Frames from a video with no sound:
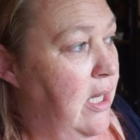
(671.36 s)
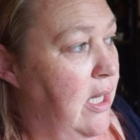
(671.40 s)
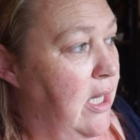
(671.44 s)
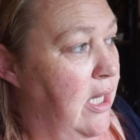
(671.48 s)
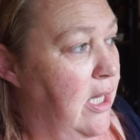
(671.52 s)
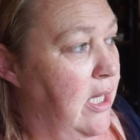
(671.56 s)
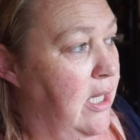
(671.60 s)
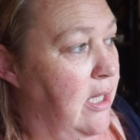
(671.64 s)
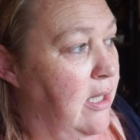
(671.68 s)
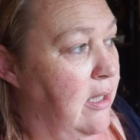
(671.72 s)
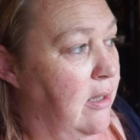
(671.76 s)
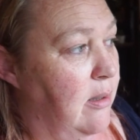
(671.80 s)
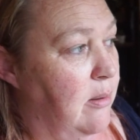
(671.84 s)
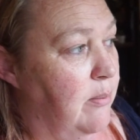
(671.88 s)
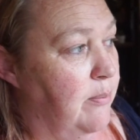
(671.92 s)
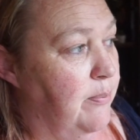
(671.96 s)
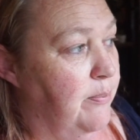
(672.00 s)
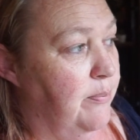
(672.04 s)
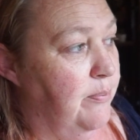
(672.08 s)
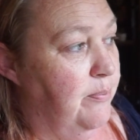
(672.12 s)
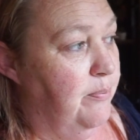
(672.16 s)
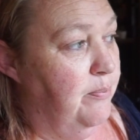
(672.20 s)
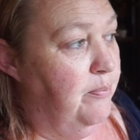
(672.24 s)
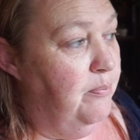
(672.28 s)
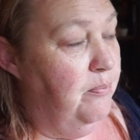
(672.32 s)

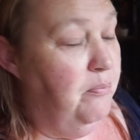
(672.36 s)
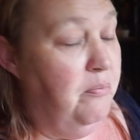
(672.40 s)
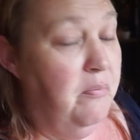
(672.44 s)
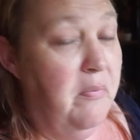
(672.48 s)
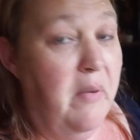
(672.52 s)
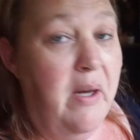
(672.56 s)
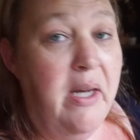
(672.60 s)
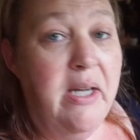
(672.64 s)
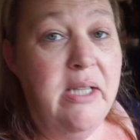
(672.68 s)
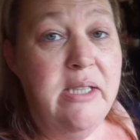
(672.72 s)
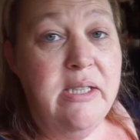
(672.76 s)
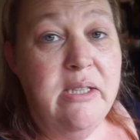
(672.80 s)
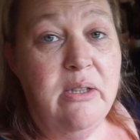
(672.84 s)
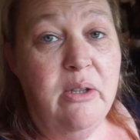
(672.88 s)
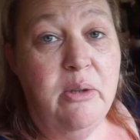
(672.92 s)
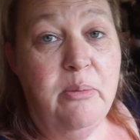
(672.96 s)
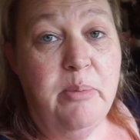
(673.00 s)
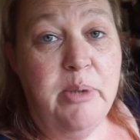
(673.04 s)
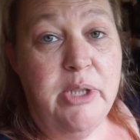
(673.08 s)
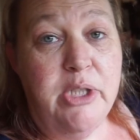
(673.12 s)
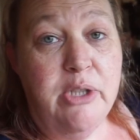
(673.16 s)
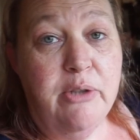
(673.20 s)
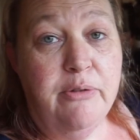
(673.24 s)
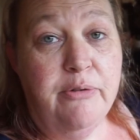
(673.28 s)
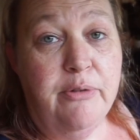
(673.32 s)
And it's going to
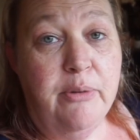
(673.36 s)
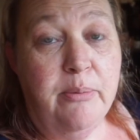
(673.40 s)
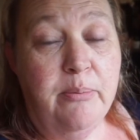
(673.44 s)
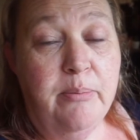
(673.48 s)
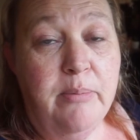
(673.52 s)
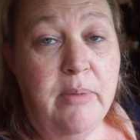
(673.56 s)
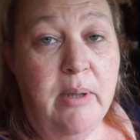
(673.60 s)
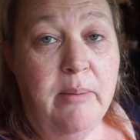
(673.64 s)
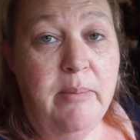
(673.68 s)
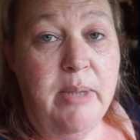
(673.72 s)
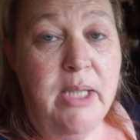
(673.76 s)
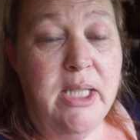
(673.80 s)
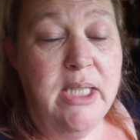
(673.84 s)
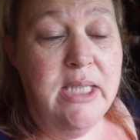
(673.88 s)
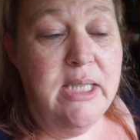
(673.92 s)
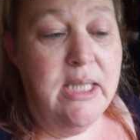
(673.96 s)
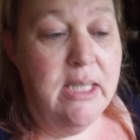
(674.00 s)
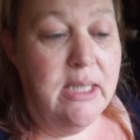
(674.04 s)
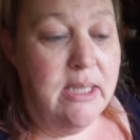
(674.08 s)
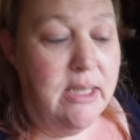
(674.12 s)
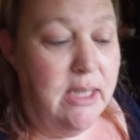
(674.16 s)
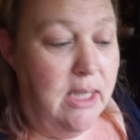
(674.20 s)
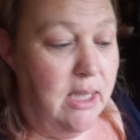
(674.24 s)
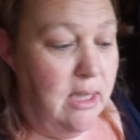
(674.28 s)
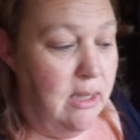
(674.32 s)
be tough for him. I mean, he's
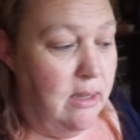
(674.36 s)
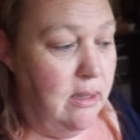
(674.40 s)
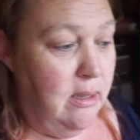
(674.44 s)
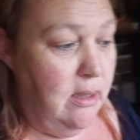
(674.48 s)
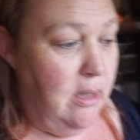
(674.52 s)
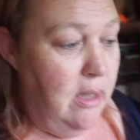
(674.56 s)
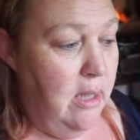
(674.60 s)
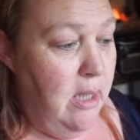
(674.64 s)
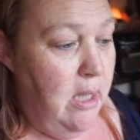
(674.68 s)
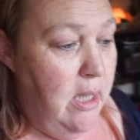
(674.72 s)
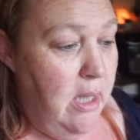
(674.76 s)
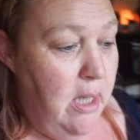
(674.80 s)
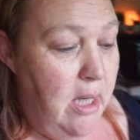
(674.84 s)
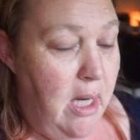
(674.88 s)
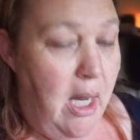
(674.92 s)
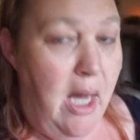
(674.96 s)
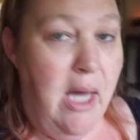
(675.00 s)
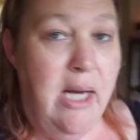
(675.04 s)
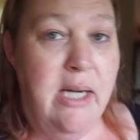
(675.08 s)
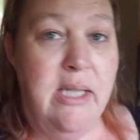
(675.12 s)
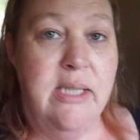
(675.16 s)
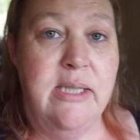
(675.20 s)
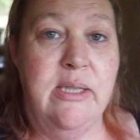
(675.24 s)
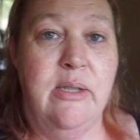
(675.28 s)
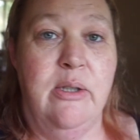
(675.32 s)
16
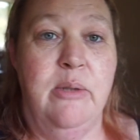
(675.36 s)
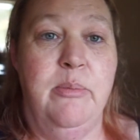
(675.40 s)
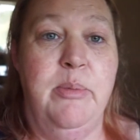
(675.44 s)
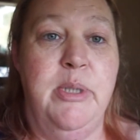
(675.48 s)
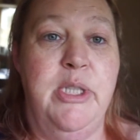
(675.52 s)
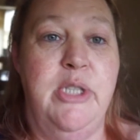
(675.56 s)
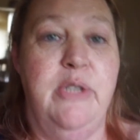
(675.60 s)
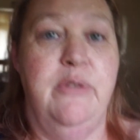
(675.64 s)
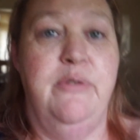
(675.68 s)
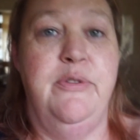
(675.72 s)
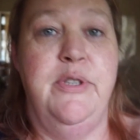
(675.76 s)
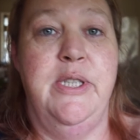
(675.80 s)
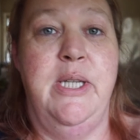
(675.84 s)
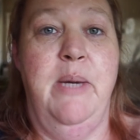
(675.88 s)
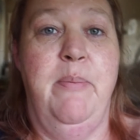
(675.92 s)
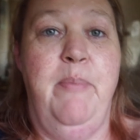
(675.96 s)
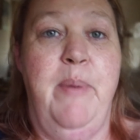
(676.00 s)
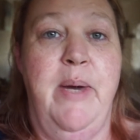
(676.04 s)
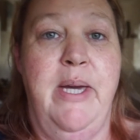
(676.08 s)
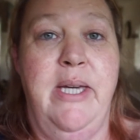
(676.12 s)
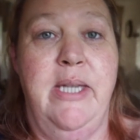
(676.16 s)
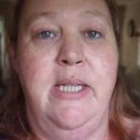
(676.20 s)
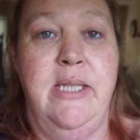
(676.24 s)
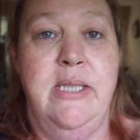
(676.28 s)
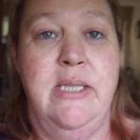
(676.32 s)
and it's going to be tough to get
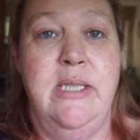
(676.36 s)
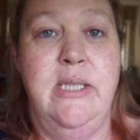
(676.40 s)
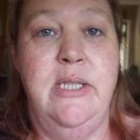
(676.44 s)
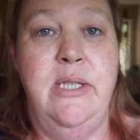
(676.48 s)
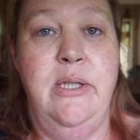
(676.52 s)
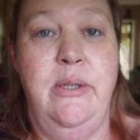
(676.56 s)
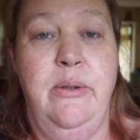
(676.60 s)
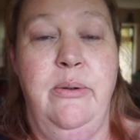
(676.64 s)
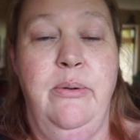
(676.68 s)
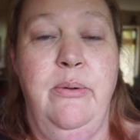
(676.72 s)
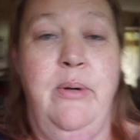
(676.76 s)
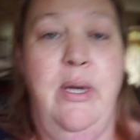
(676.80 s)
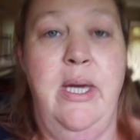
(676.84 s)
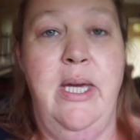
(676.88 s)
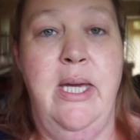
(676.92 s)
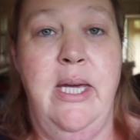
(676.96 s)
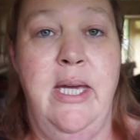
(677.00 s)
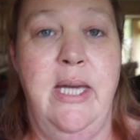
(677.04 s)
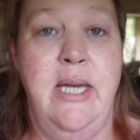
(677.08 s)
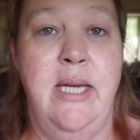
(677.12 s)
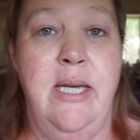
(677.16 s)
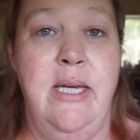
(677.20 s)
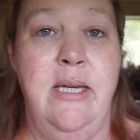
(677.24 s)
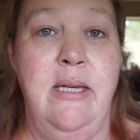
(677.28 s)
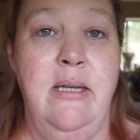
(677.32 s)
back into
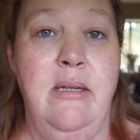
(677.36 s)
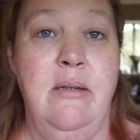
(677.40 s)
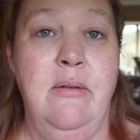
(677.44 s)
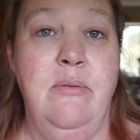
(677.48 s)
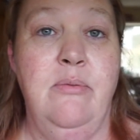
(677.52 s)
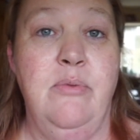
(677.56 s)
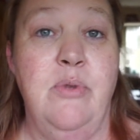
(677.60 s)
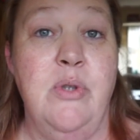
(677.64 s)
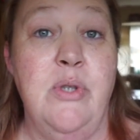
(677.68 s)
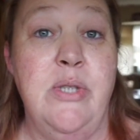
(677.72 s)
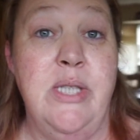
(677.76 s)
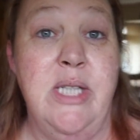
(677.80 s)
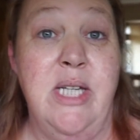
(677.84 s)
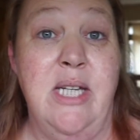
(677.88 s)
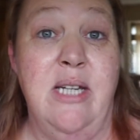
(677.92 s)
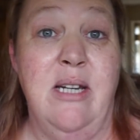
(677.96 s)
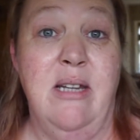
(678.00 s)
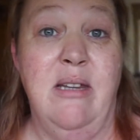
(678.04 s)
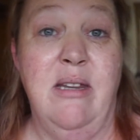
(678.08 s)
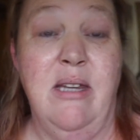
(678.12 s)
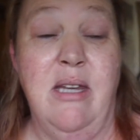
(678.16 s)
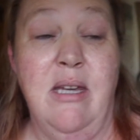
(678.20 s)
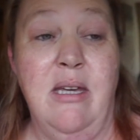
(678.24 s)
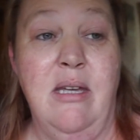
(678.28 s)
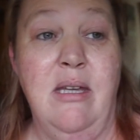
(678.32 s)
a routine, I
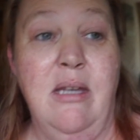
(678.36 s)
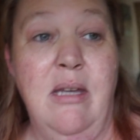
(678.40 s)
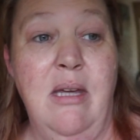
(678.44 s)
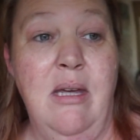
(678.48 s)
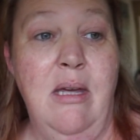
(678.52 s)
think.